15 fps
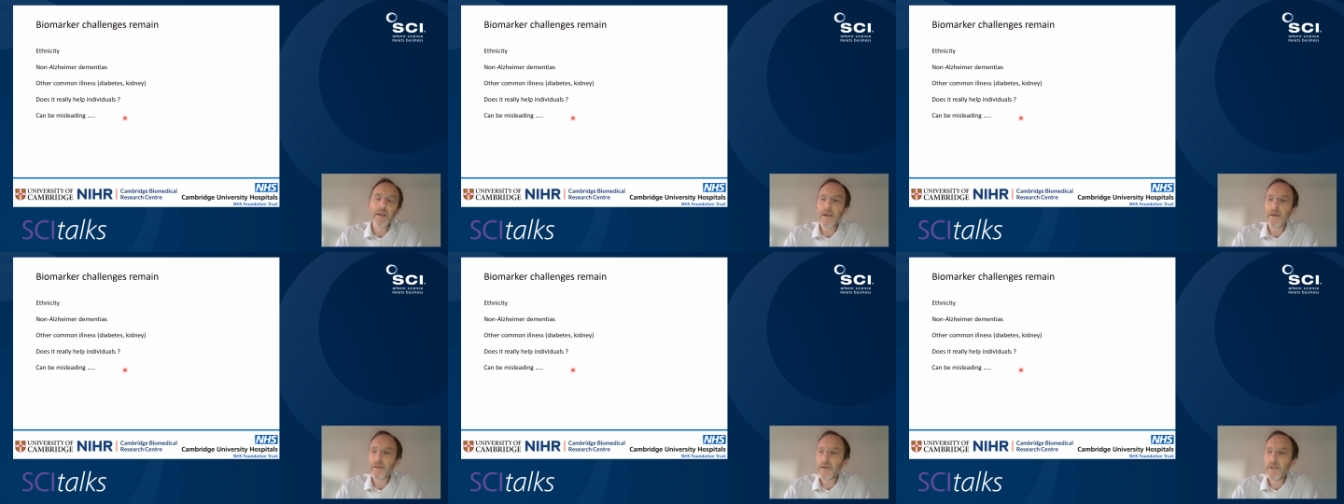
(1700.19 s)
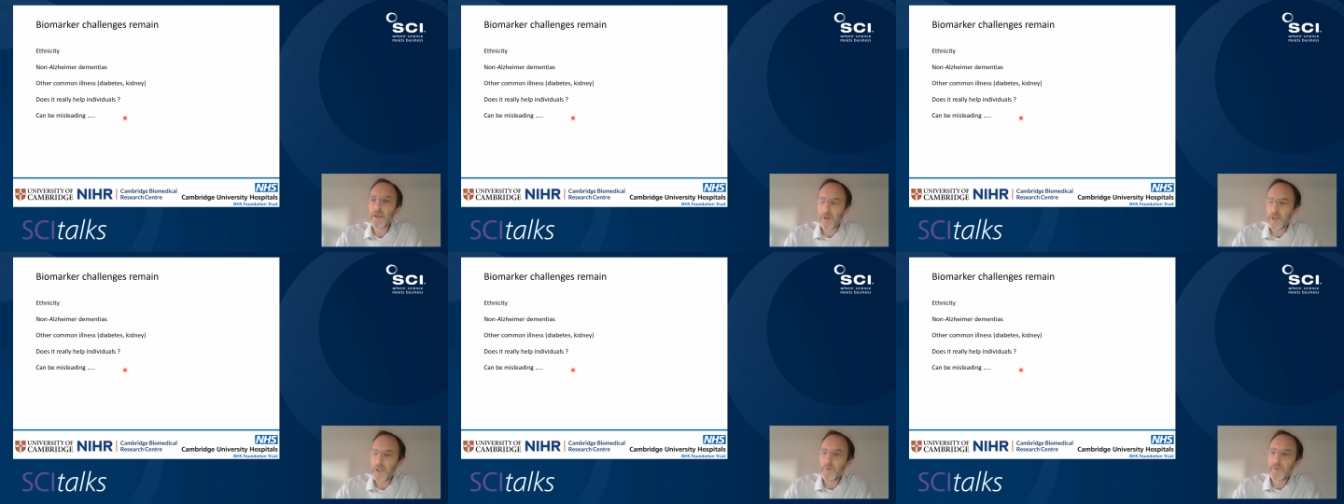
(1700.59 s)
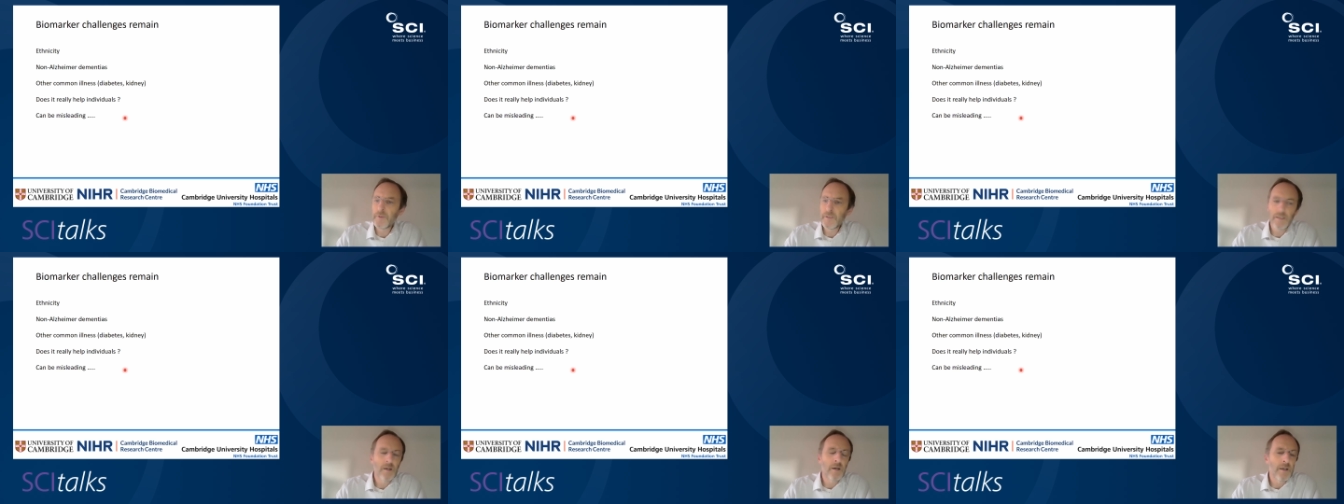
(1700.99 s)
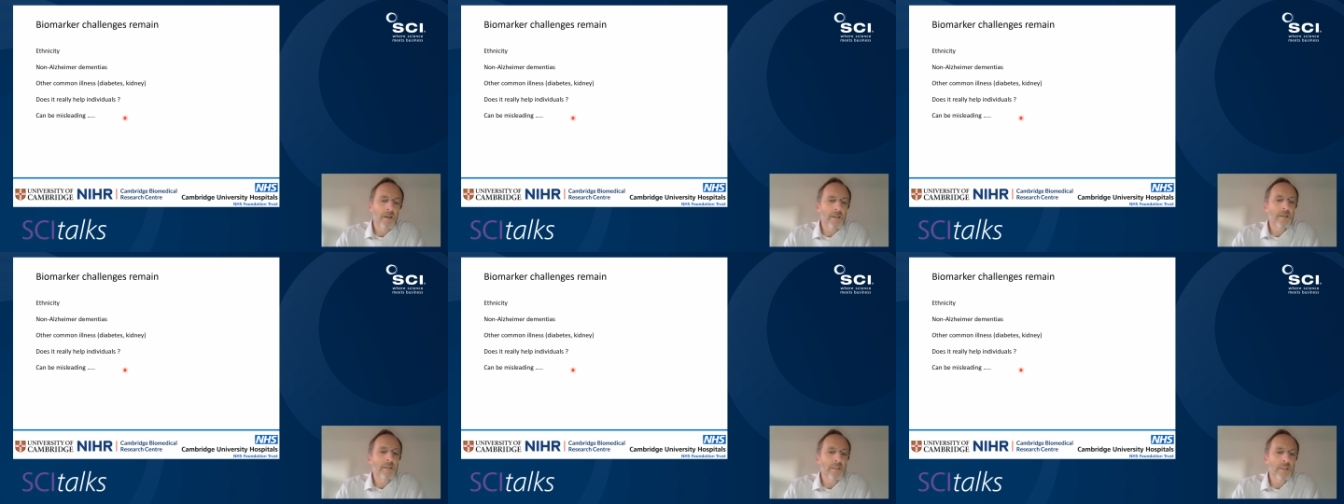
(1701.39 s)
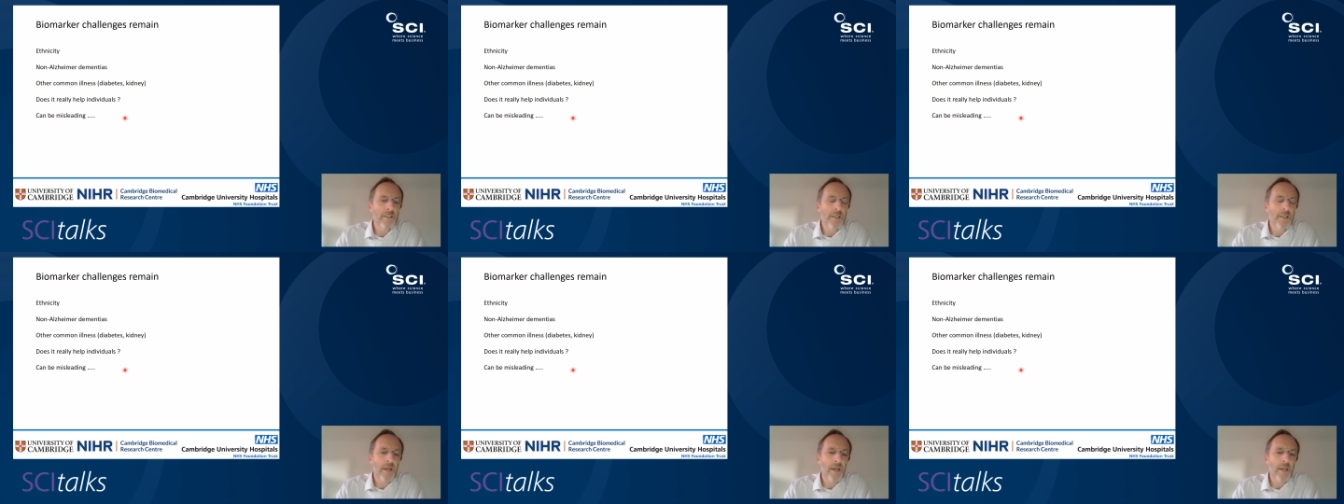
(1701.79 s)
can I look you in the eye and
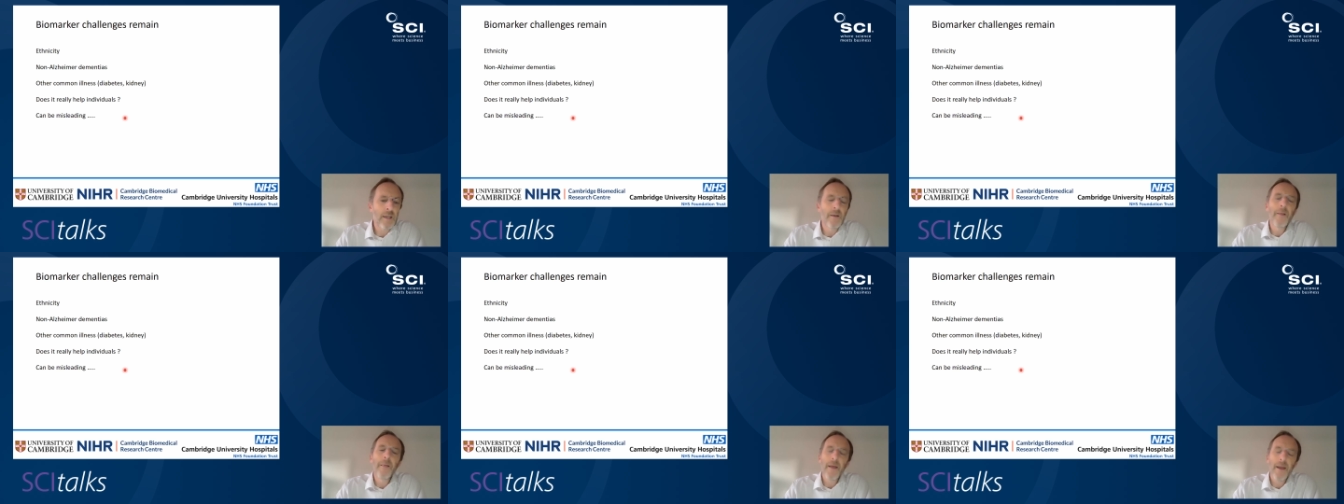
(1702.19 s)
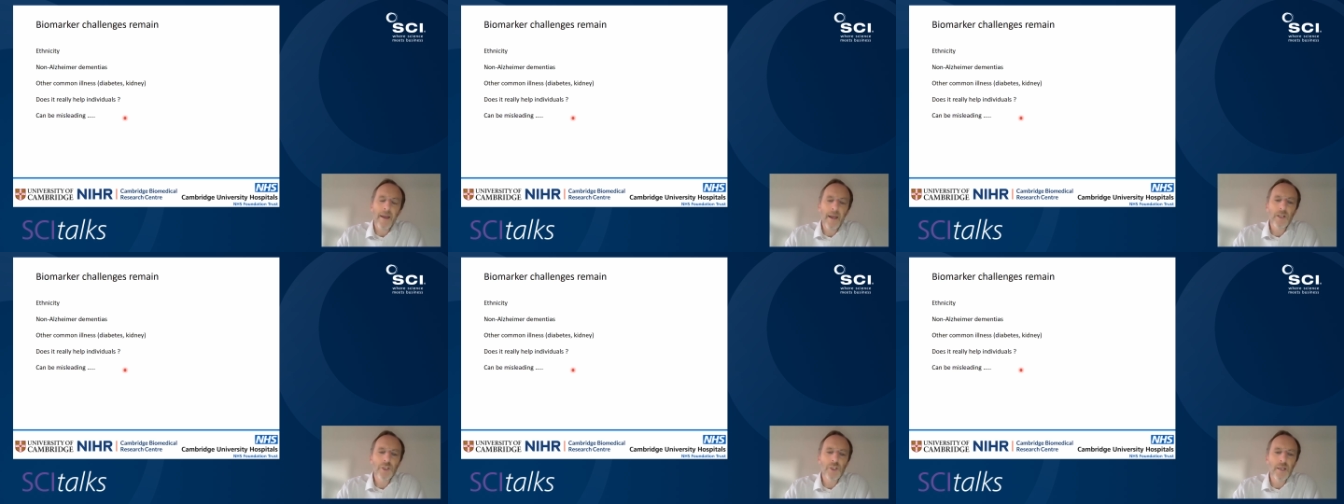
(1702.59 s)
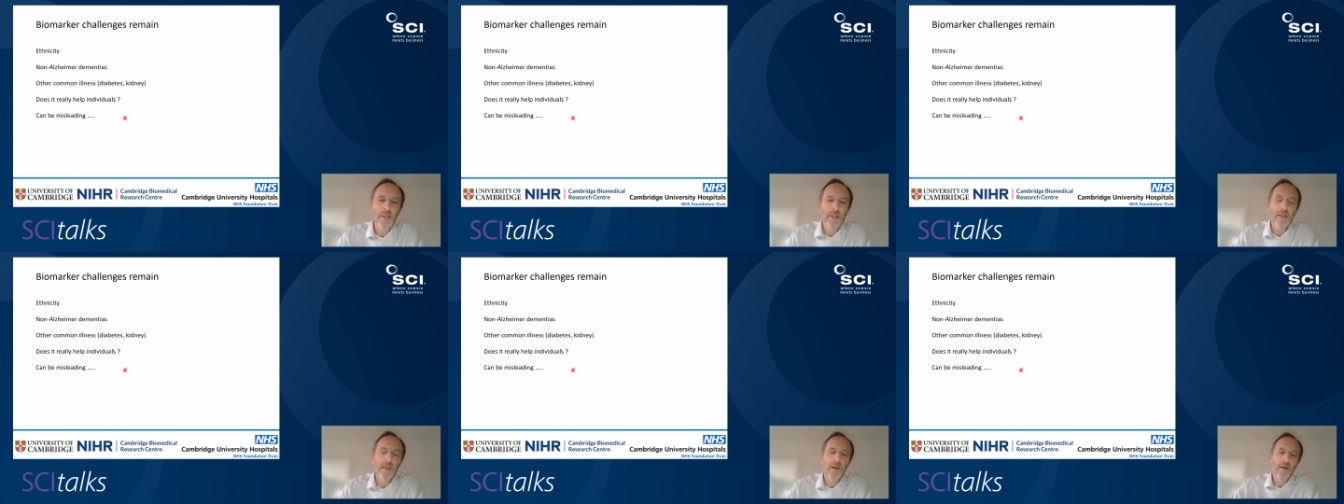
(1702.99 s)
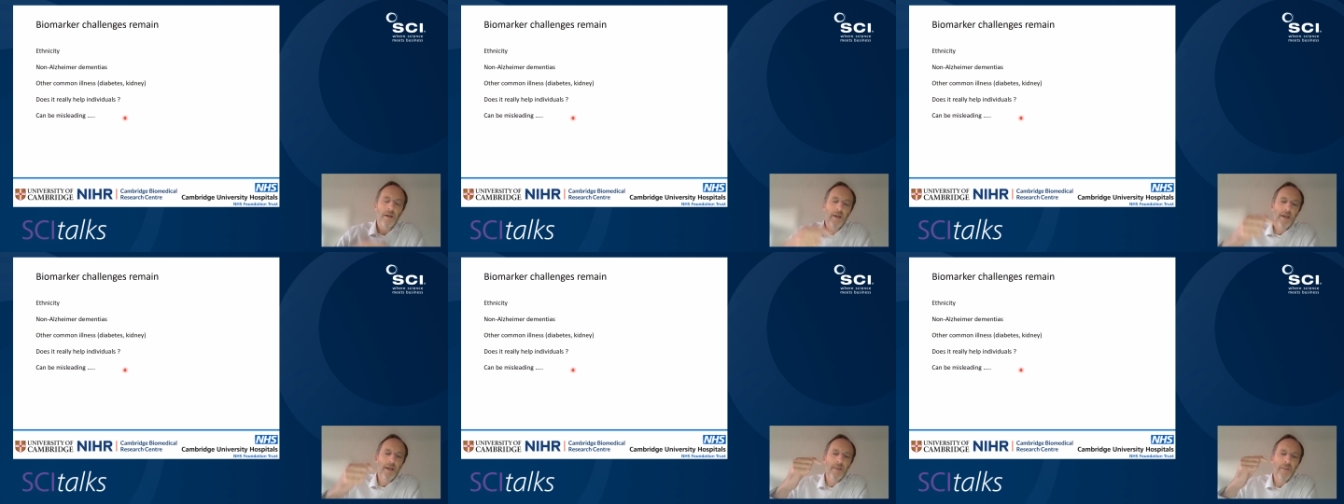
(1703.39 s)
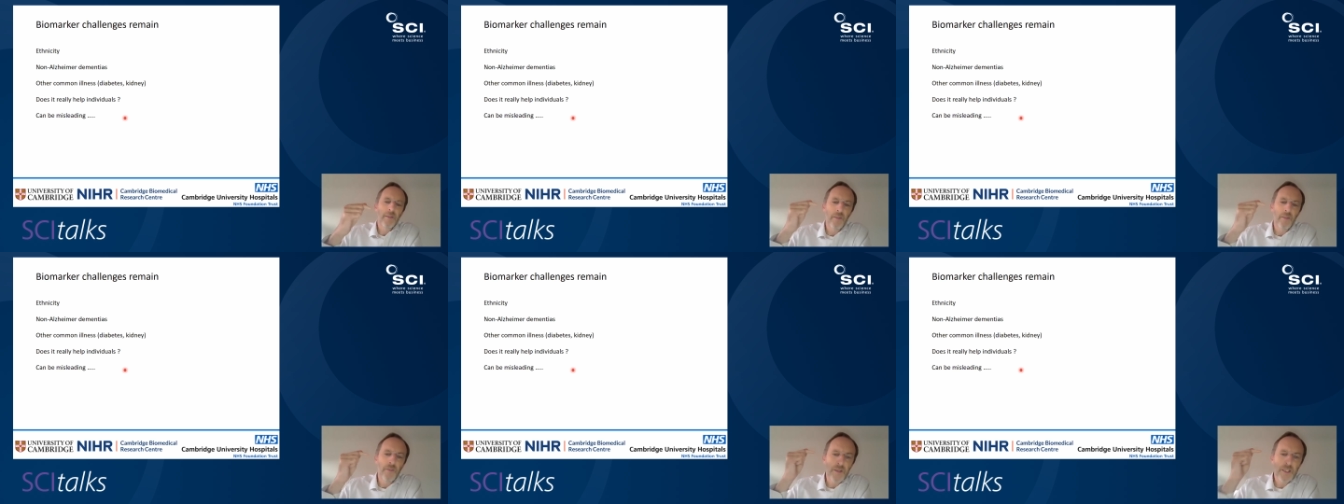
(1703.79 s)
say, actually,
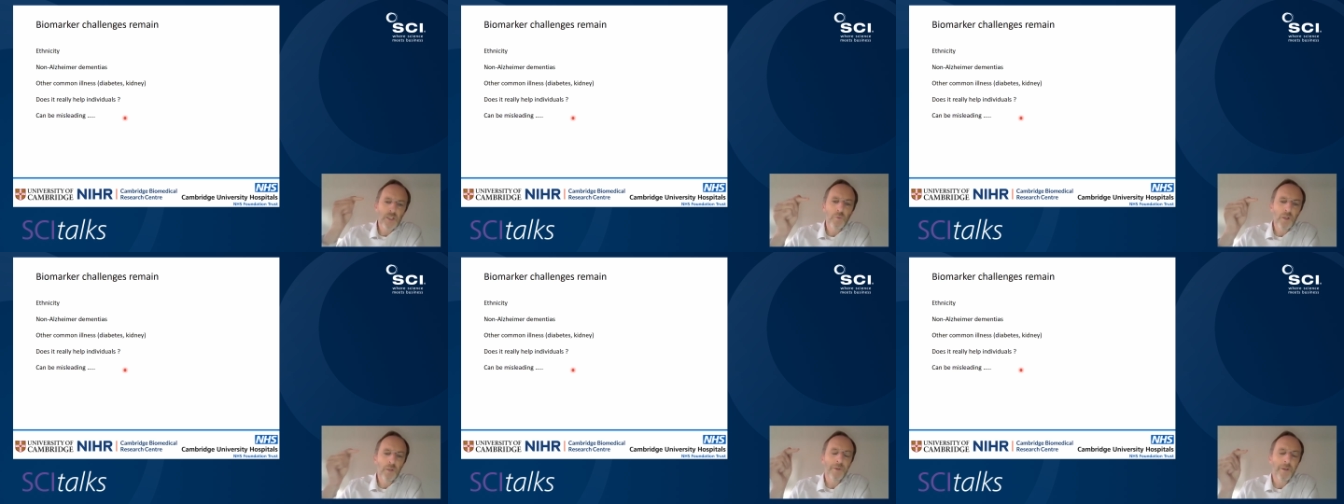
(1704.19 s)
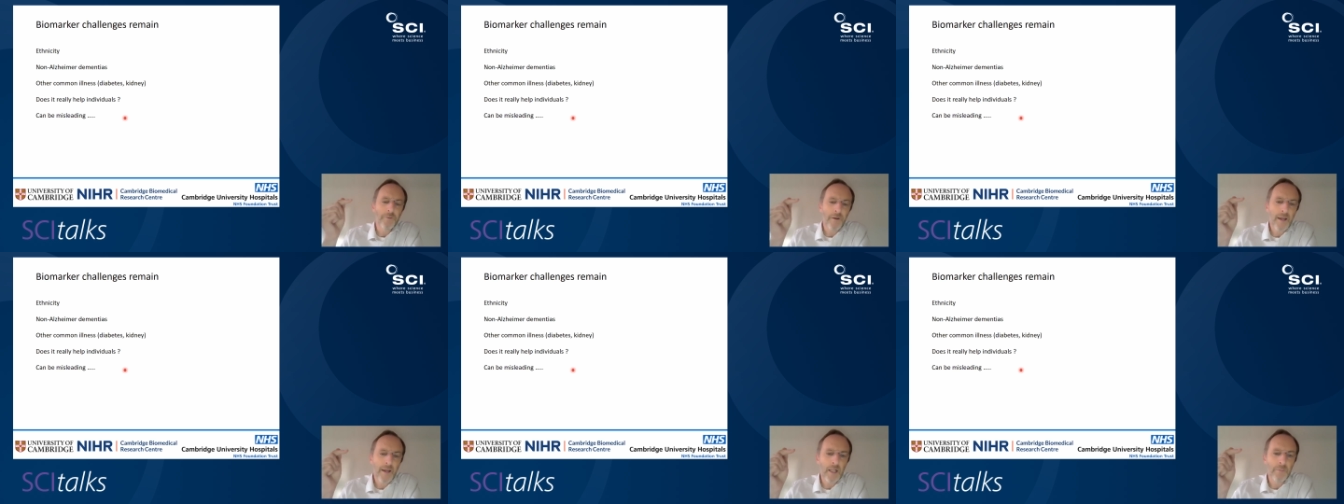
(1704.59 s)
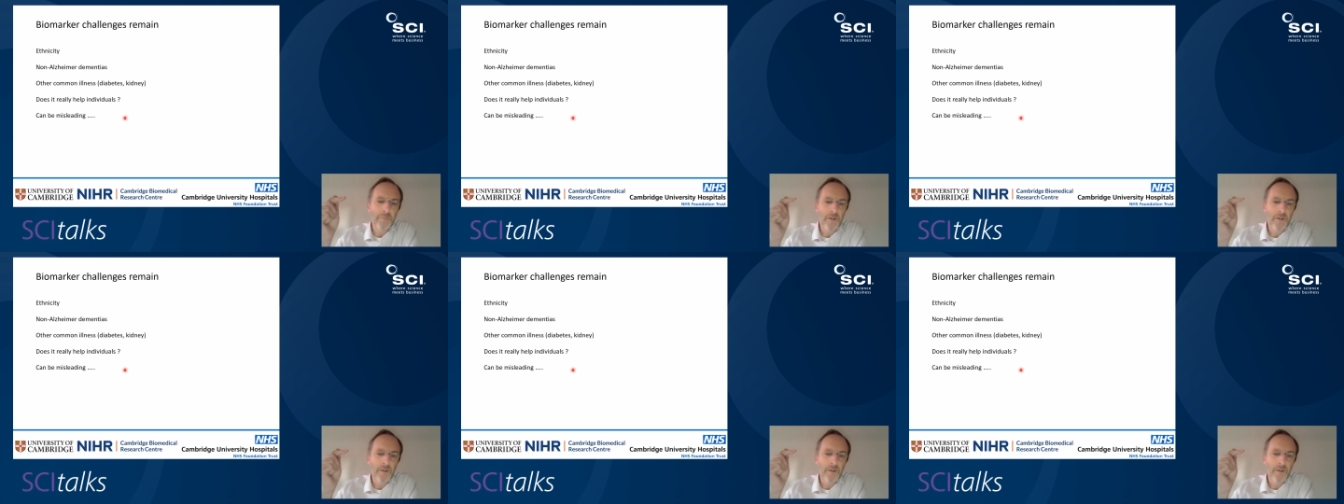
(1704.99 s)
this will be of help?